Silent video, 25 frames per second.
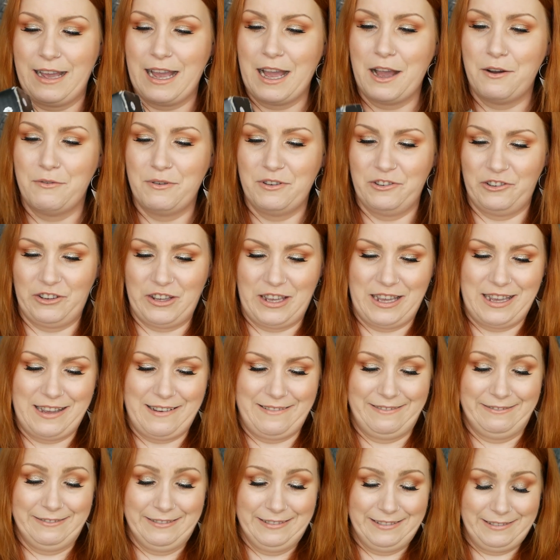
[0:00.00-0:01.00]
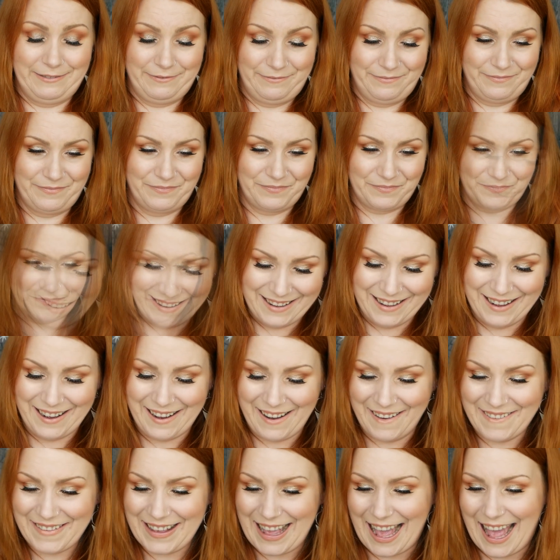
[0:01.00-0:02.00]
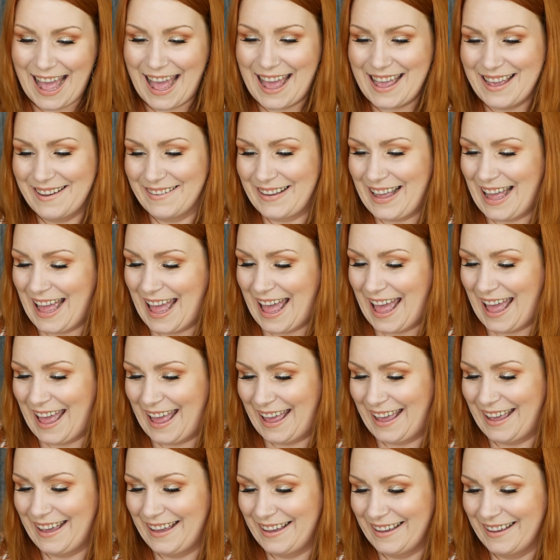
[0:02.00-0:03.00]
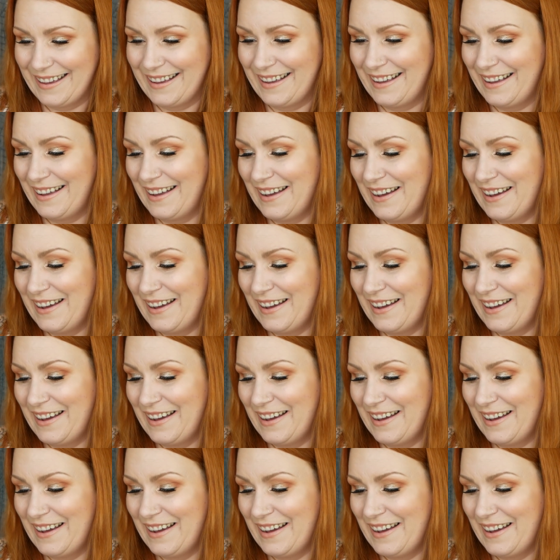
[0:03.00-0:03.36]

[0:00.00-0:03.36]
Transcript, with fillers: How has she? Mm. okay, okay.